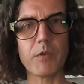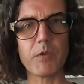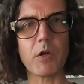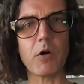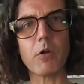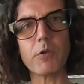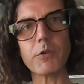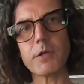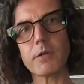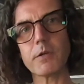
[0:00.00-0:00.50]

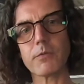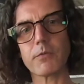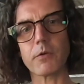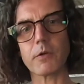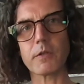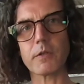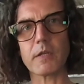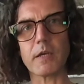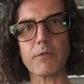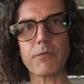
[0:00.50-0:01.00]
all the
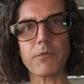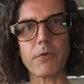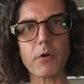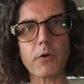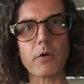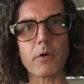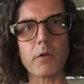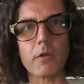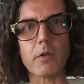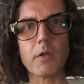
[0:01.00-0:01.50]
effort that
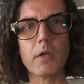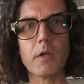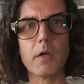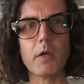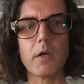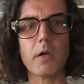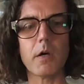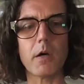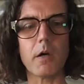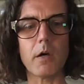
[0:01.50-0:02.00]
Focal
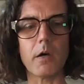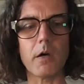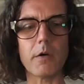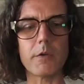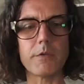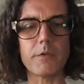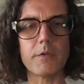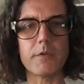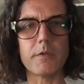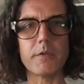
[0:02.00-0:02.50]

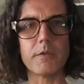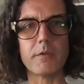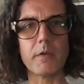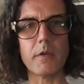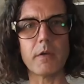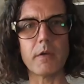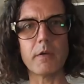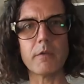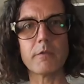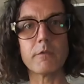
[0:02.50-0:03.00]

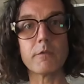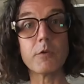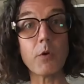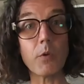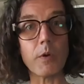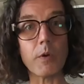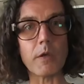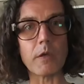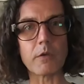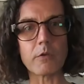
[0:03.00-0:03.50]
is
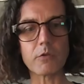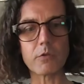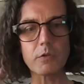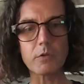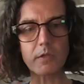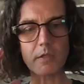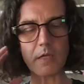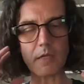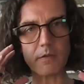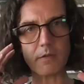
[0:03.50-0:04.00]
doing to
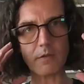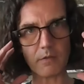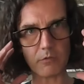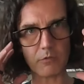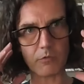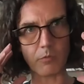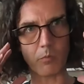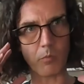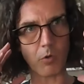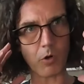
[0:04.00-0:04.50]
get this
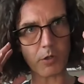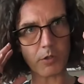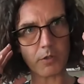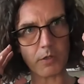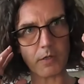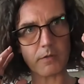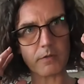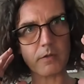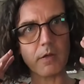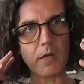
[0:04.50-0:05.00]
to
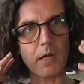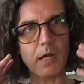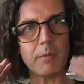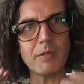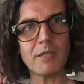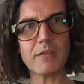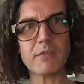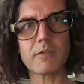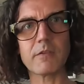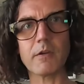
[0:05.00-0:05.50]
market. I
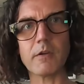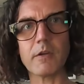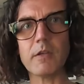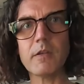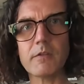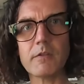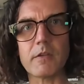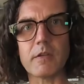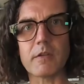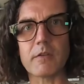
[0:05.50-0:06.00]
mean, it's not
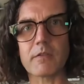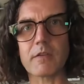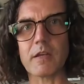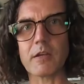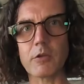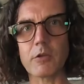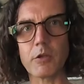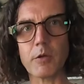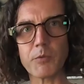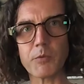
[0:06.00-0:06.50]
easy. It's
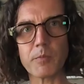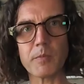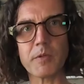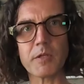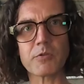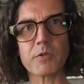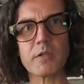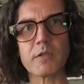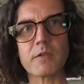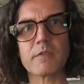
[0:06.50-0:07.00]
like an
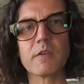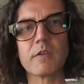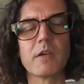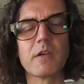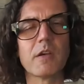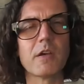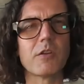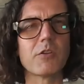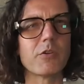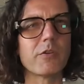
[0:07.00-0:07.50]
optometrics.
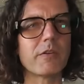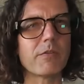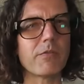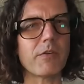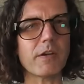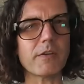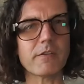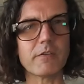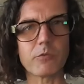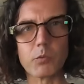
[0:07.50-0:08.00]
The
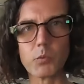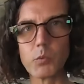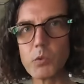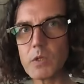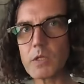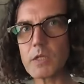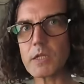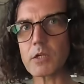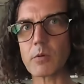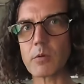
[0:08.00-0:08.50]
device is
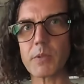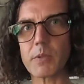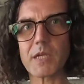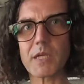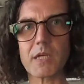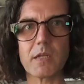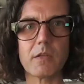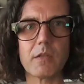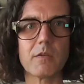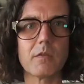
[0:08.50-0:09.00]
really
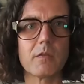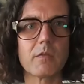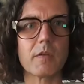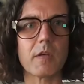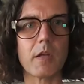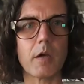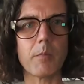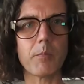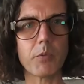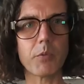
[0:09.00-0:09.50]
complicated to
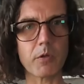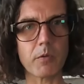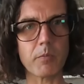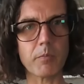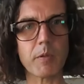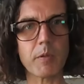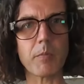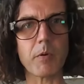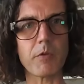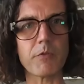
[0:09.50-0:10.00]
set up, put on
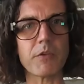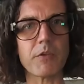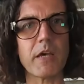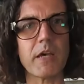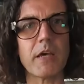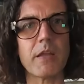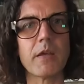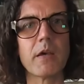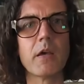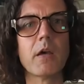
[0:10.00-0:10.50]
people's
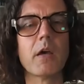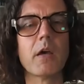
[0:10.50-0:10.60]
head.